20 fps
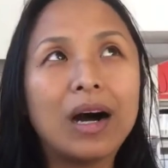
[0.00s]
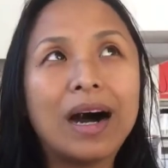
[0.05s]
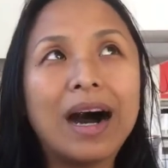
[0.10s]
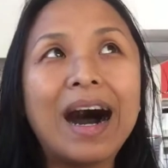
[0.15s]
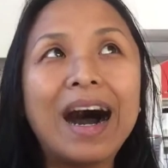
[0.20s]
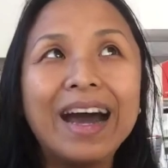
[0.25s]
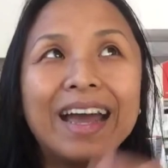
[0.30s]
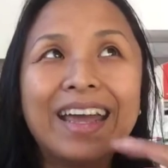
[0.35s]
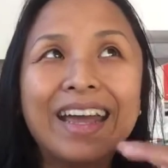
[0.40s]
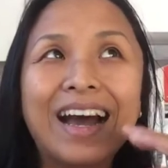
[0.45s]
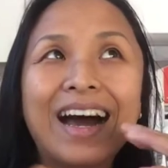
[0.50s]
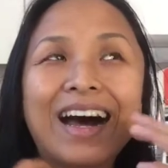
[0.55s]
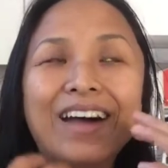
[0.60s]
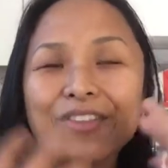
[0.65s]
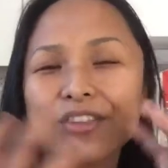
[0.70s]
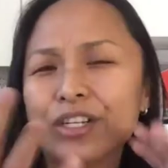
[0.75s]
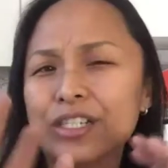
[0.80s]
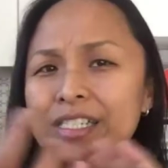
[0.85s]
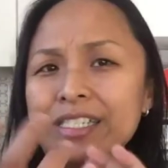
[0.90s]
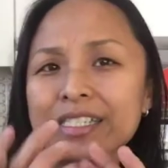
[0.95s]
I
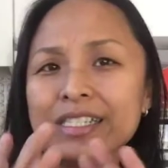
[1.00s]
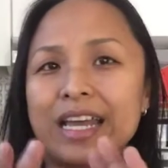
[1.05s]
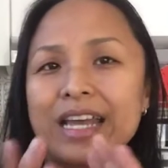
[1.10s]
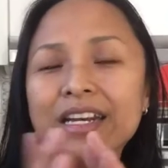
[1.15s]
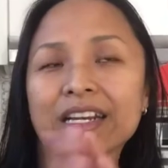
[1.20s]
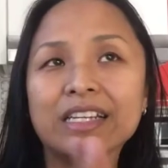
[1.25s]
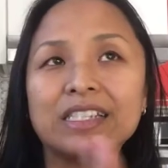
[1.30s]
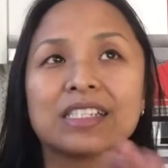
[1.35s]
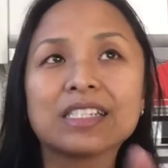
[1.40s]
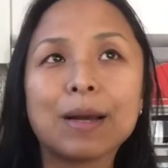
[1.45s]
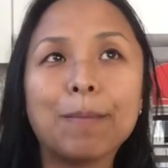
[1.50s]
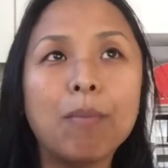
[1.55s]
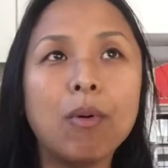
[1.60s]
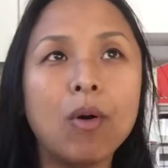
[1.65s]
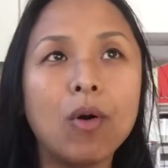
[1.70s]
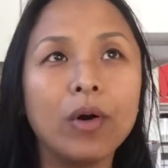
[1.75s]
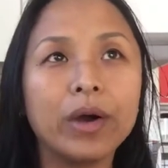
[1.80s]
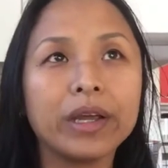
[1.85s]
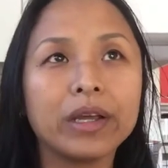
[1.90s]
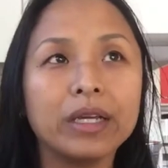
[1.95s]
understand in some
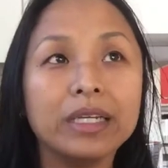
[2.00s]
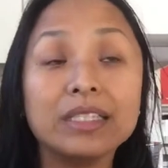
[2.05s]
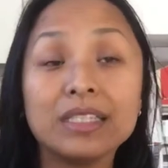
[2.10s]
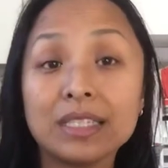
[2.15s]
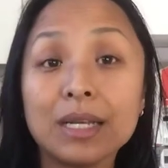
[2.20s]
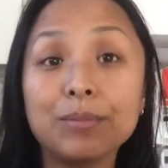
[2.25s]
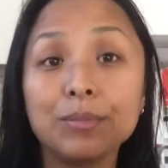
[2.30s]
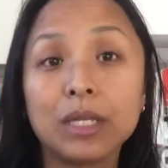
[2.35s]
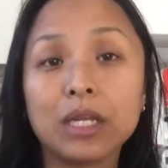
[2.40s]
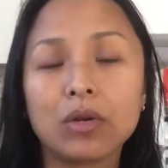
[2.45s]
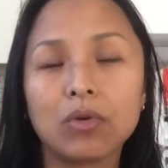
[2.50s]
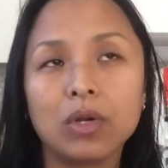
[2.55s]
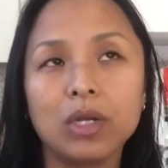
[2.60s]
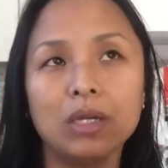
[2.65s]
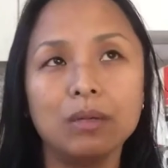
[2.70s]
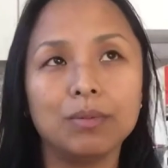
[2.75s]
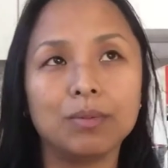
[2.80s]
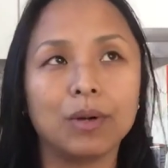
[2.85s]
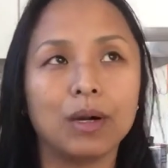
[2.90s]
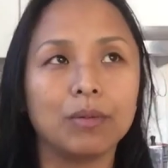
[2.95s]
point, in some
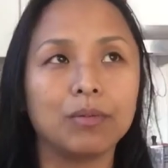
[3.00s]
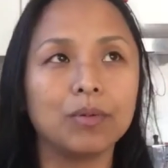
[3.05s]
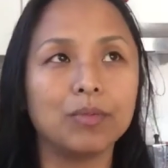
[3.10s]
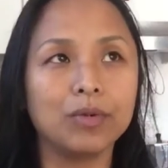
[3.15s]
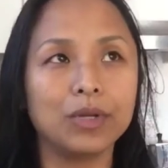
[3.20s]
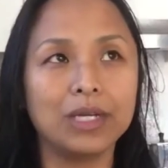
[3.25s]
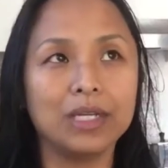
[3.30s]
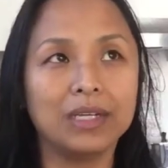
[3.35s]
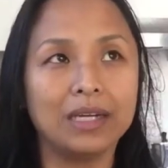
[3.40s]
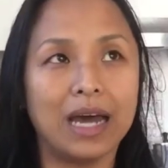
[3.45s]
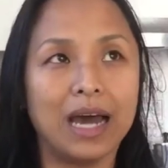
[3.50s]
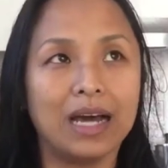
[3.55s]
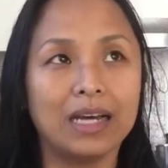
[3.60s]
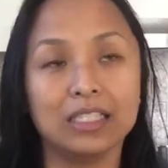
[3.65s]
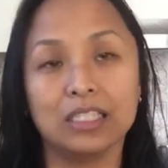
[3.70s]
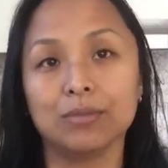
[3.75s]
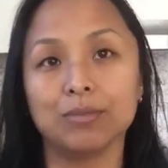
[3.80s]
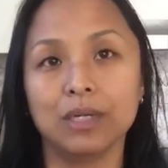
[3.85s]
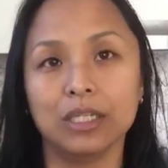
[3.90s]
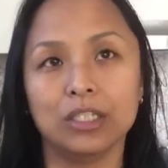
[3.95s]
degree, probably not
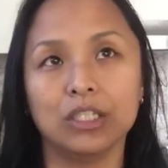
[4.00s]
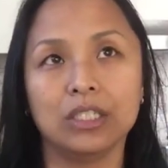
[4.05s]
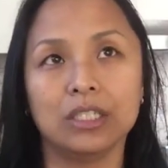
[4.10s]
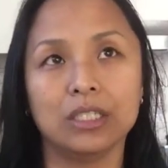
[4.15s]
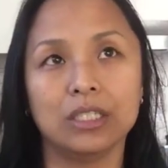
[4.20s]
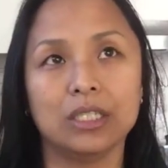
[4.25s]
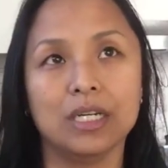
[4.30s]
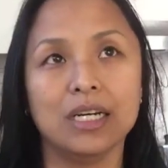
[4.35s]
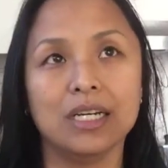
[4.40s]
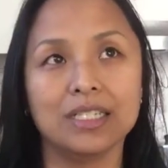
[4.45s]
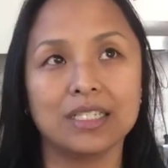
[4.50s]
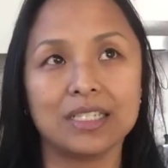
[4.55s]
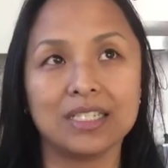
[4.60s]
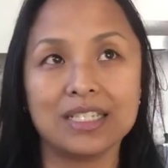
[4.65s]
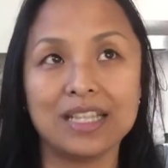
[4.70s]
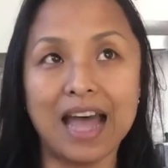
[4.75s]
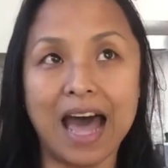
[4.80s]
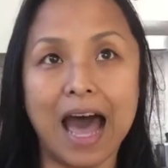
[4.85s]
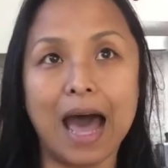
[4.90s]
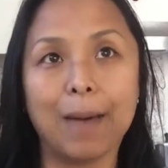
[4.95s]
as much as
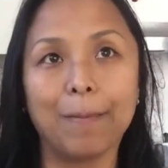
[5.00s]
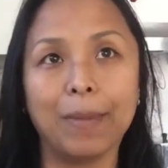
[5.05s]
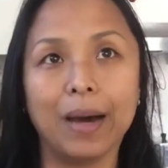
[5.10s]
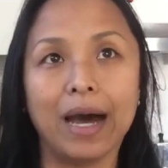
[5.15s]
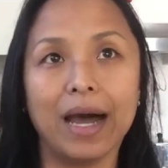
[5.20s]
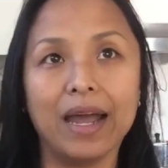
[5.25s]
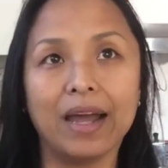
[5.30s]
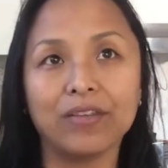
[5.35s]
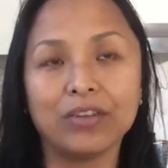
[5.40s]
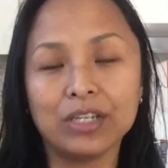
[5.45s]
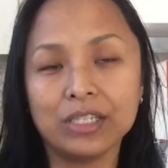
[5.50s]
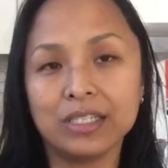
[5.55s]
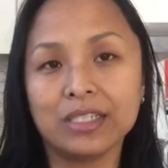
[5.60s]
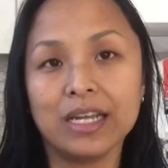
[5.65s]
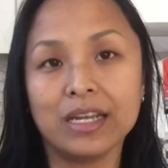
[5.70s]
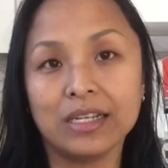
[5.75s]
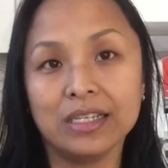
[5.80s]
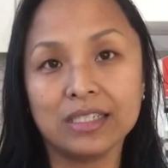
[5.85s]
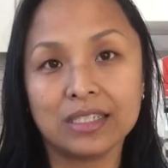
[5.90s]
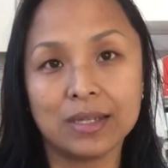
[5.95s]
that, but I
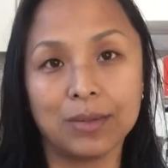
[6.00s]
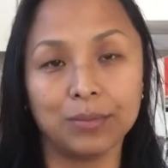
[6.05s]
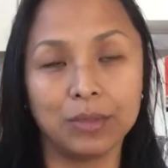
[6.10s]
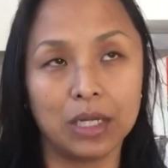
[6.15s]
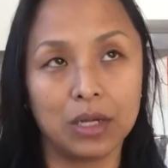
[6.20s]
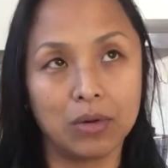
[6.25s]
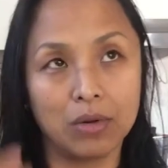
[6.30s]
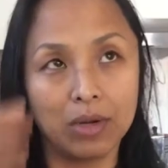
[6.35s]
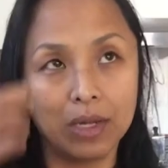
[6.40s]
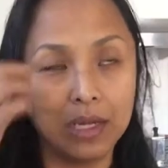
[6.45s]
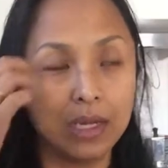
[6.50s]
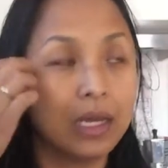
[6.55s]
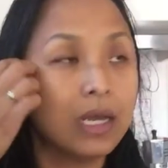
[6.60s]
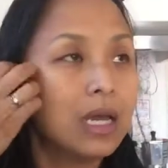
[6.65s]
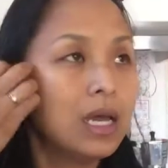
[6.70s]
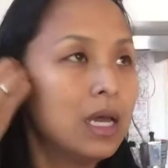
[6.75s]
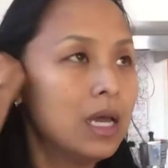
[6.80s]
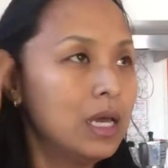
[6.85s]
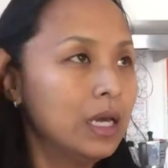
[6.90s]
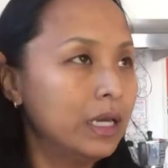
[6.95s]
understand in some degree,
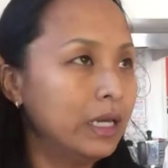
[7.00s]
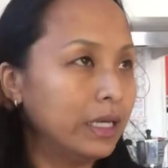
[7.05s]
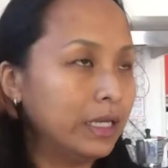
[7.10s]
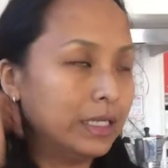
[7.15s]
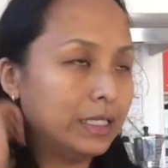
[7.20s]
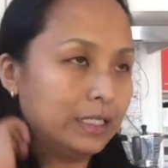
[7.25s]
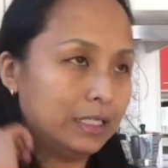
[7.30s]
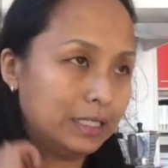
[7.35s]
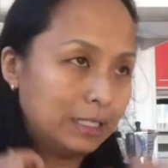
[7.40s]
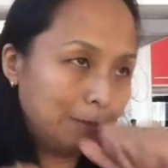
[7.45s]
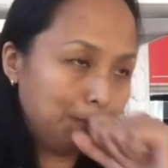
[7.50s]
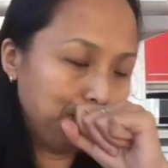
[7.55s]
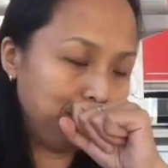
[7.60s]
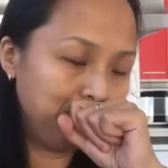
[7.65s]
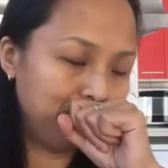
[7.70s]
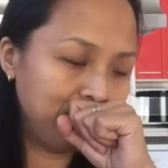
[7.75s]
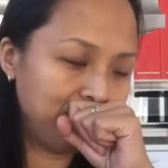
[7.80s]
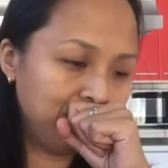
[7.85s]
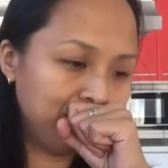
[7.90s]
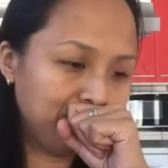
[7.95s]
is
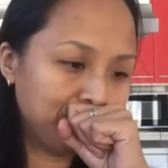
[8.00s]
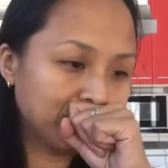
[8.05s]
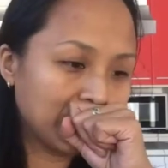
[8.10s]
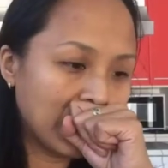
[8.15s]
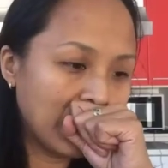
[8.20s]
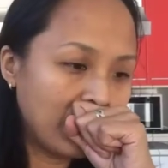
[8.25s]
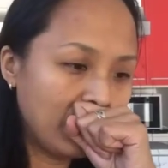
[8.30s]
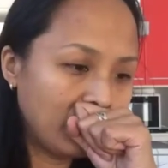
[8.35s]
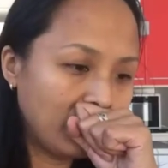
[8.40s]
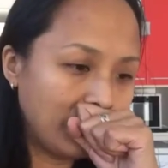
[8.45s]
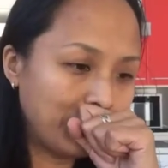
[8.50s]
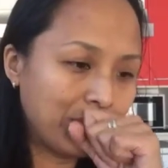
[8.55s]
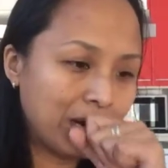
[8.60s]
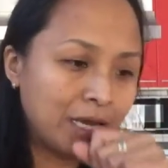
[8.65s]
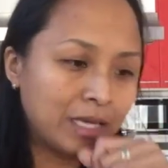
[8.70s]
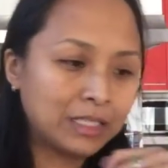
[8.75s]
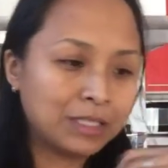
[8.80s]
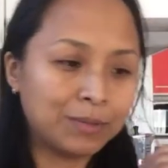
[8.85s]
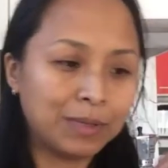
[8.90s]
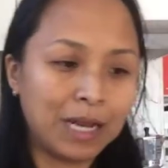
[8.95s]
when my
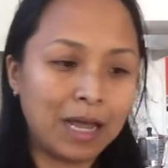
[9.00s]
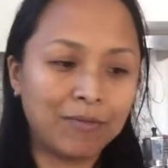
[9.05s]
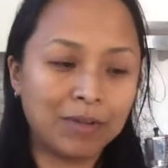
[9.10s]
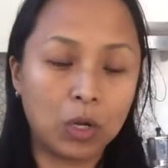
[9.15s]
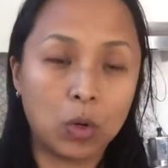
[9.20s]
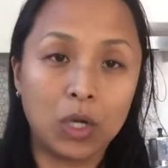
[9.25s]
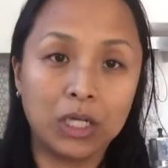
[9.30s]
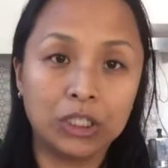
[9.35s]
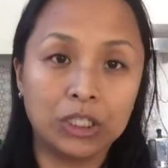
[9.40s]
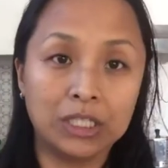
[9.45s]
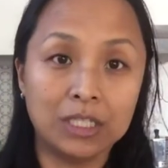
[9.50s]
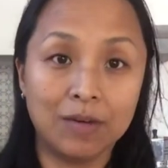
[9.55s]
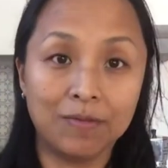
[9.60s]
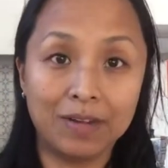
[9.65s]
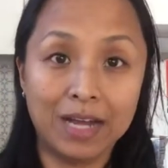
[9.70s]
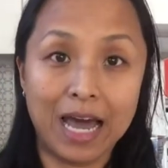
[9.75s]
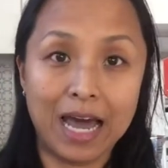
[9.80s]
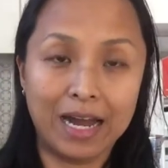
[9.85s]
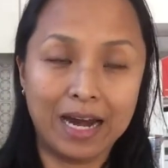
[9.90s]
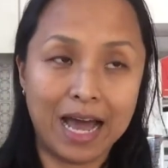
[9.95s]
husband have a question of
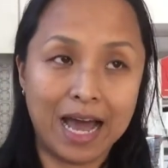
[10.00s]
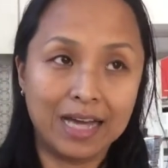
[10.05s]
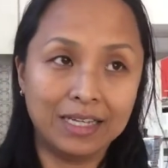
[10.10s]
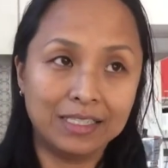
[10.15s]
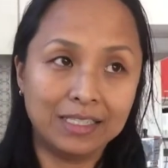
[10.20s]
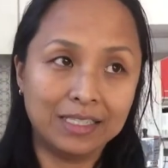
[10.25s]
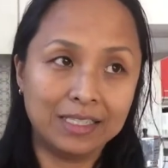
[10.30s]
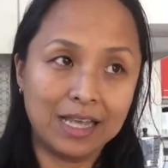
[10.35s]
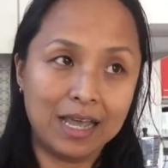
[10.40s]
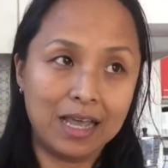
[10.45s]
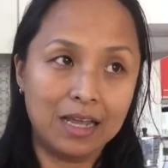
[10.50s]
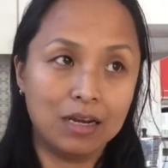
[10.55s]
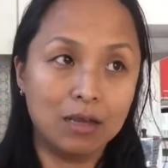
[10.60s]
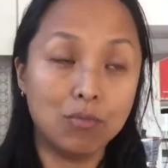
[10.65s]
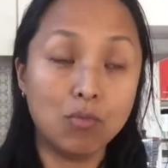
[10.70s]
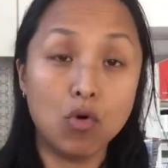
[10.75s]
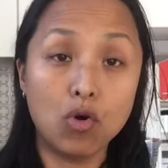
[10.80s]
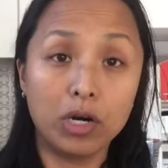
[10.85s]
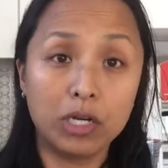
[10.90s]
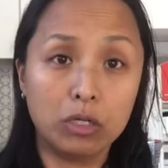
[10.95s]
that, I say the
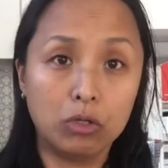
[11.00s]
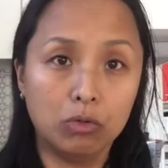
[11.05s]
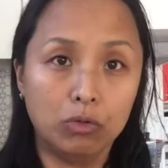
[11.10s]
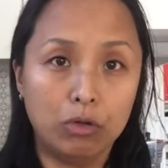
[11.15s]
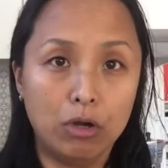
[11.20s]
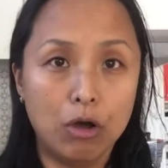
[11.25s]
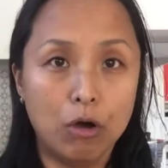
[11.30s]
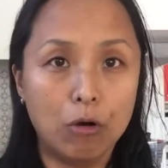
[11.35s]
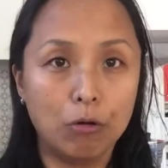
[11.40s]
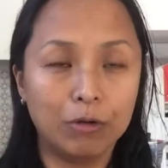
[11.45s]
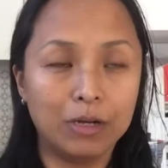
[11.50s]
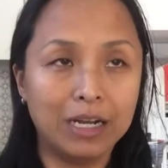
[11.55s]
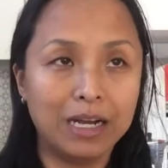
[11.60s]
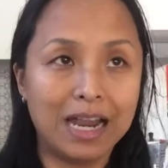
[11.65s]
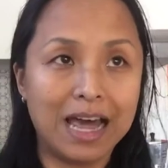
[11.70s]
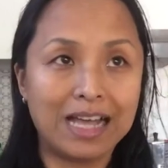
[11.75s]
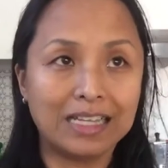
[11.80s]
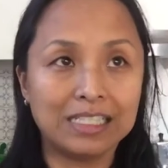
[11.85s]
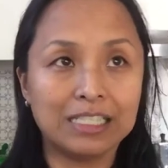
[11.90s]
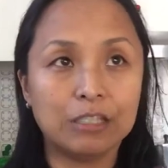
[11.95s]
more you know, the
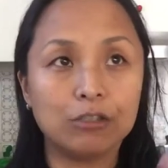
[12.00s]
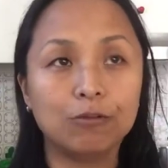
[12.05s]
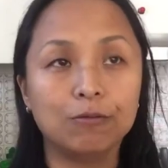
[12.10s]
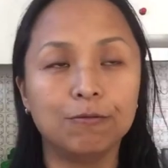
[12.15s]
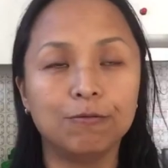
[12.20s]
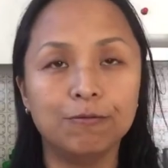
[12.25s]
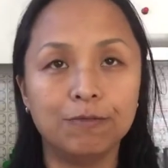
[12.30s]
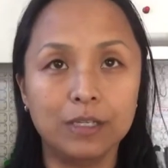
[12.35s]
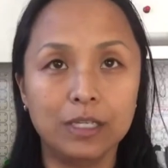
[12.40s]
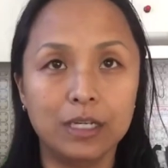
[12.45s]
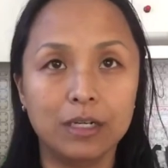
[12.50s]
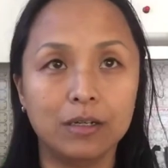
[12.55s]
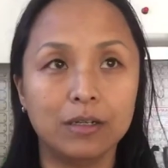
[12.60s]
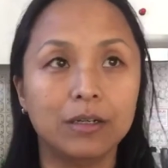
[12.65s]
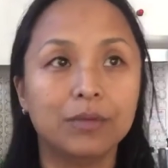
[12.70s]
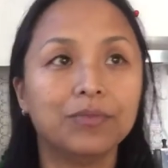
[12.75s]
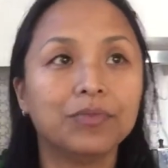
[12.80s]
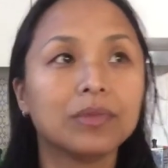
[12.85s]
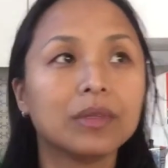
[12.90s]
less you feel.